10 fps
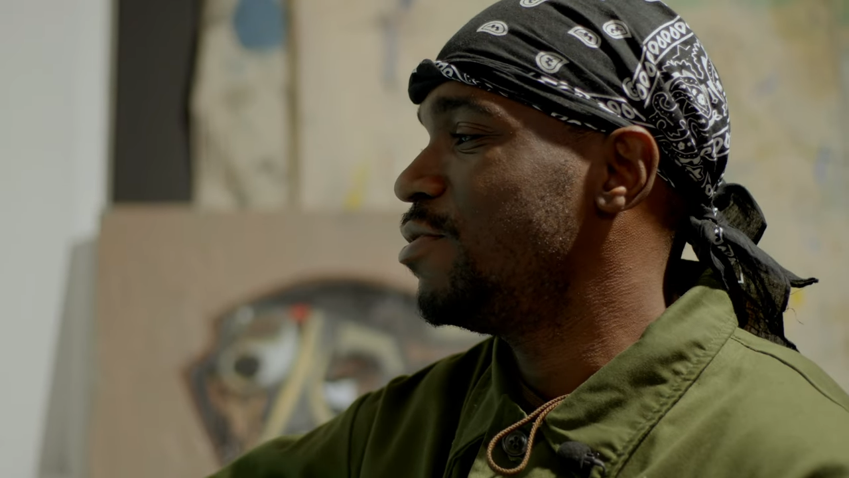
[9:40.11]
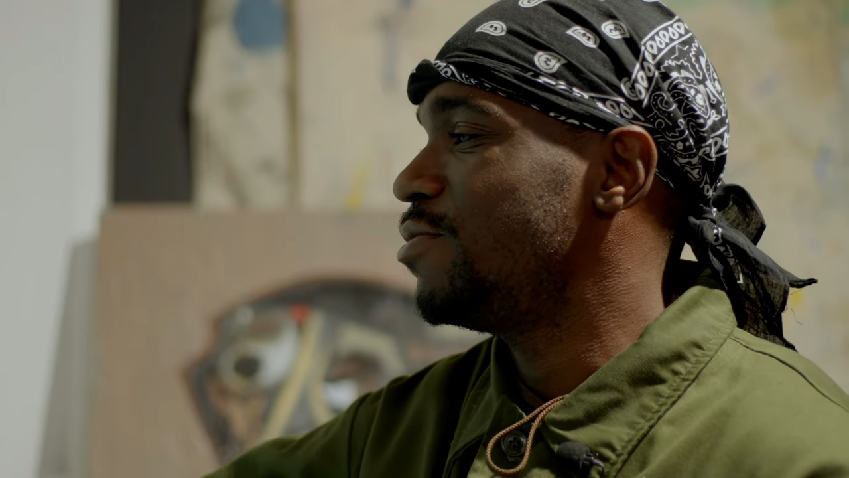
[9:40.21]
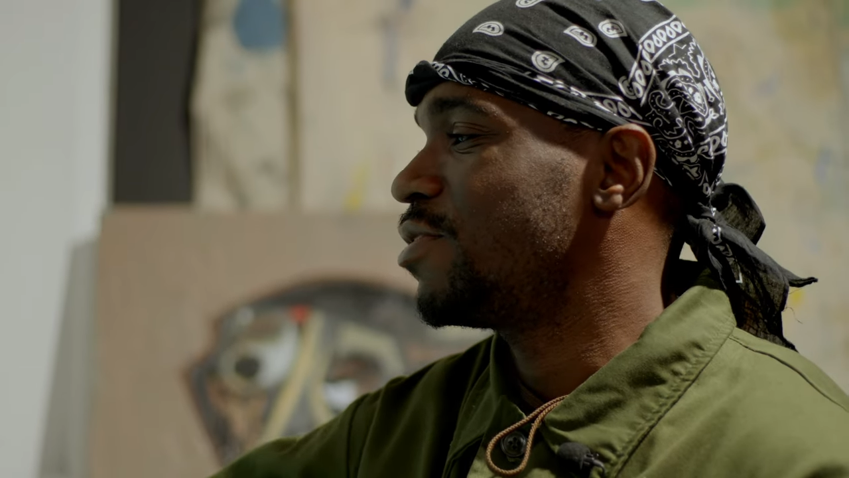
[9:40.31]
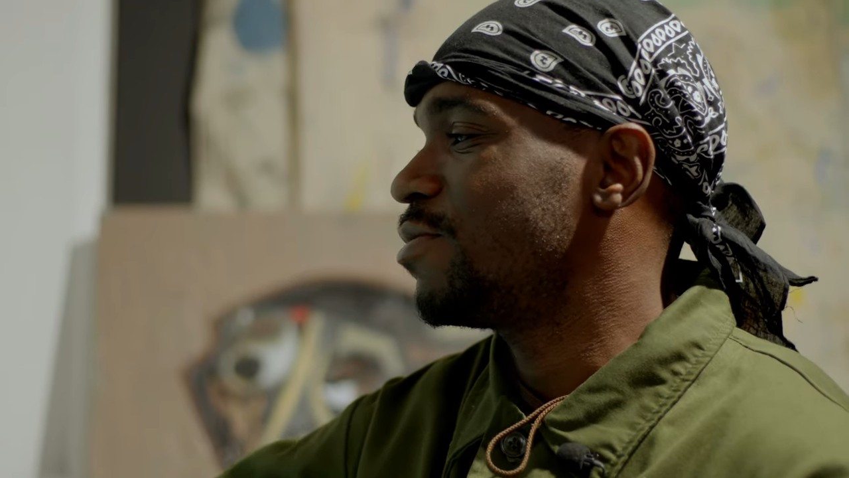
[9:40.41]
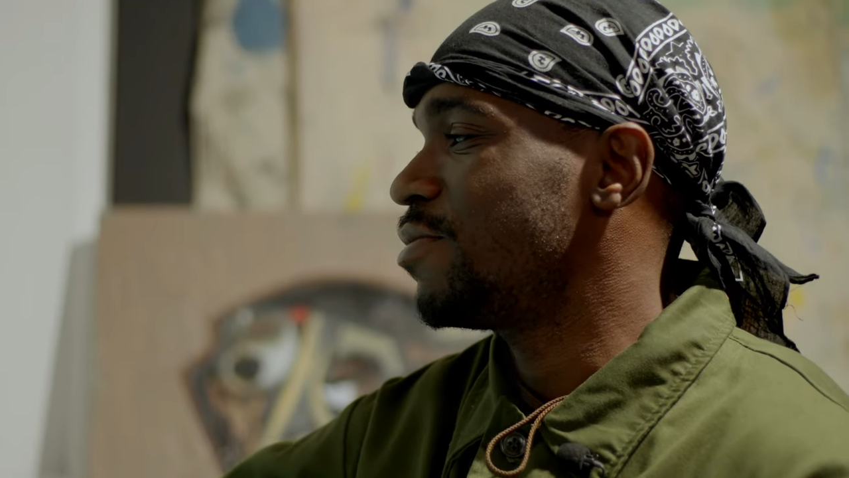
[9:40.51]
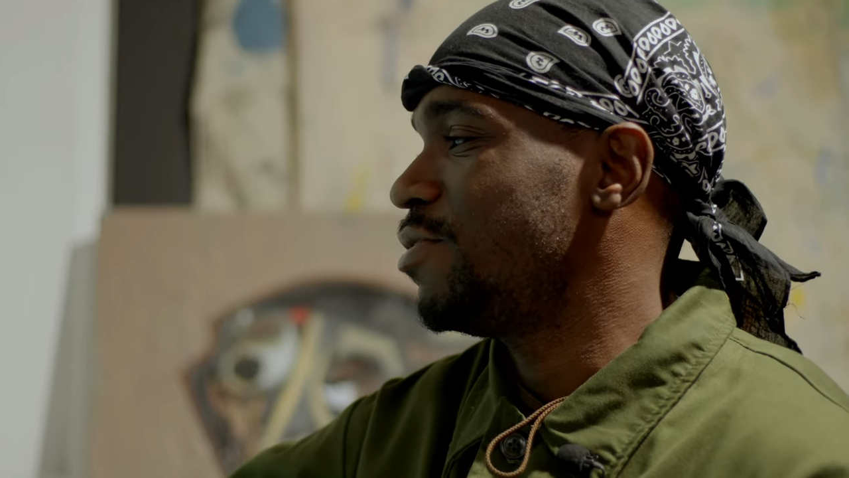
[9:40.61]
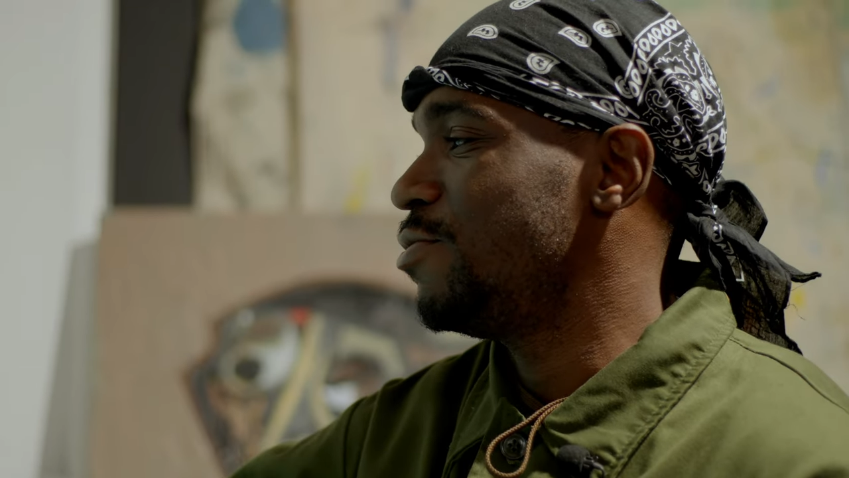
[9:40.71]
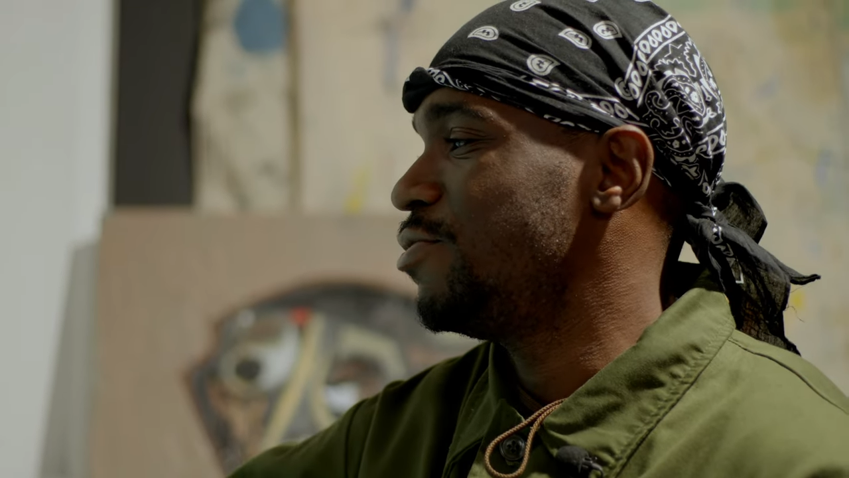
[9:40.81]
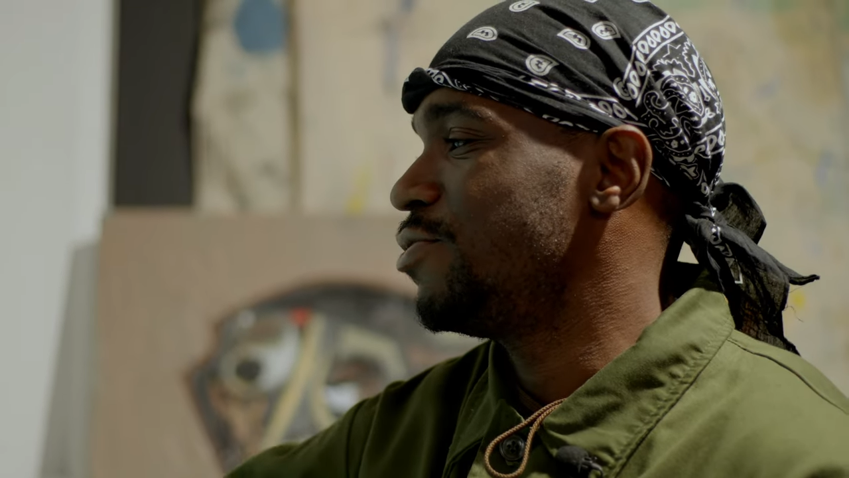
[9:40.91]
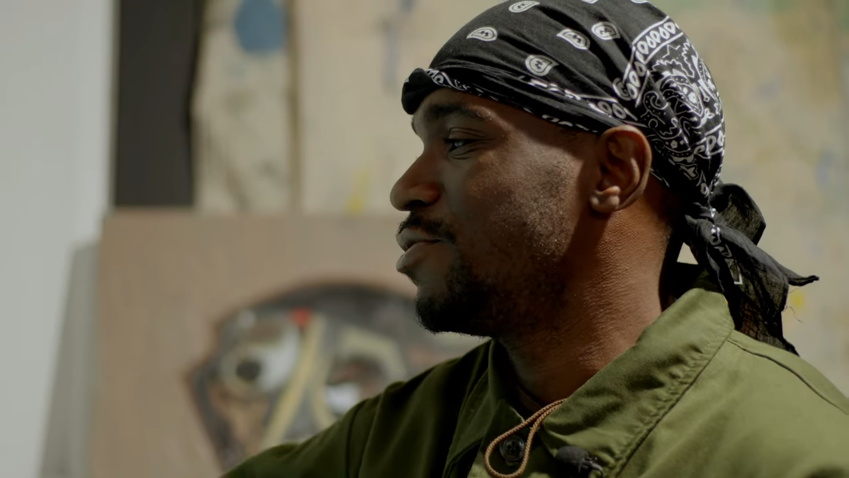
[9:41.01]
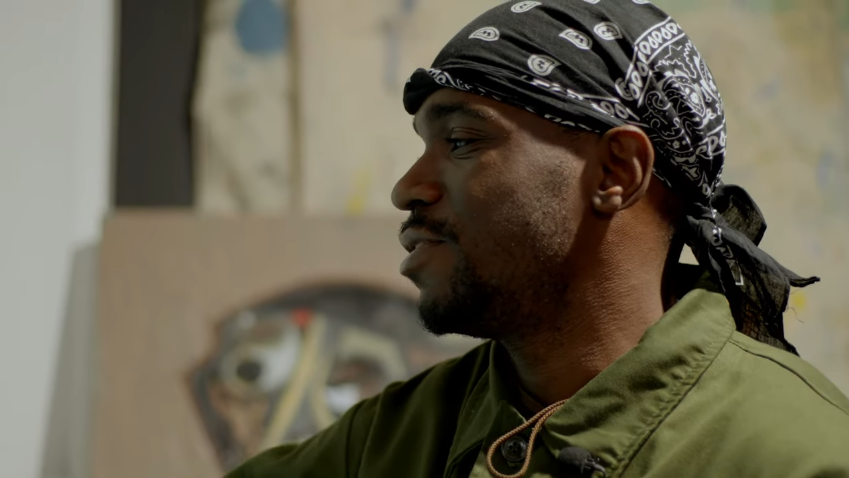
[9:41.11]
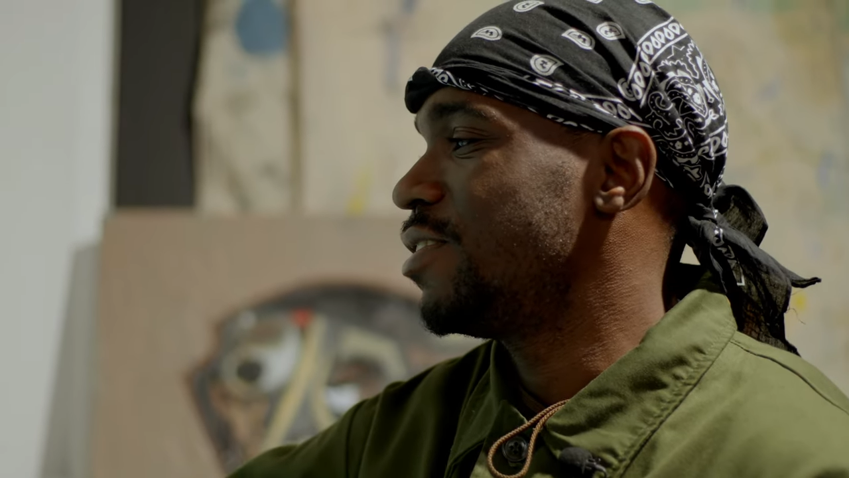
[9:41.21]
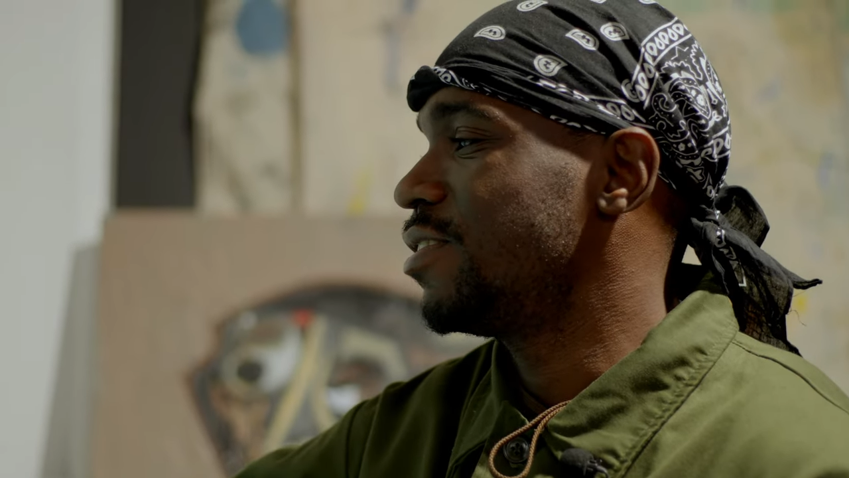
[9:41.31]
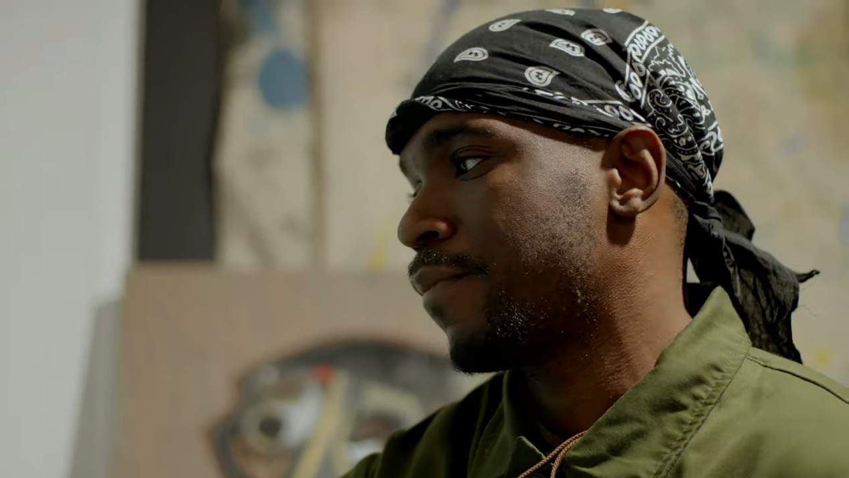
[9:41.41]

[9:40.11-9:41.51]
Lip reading: doing something you enjoy?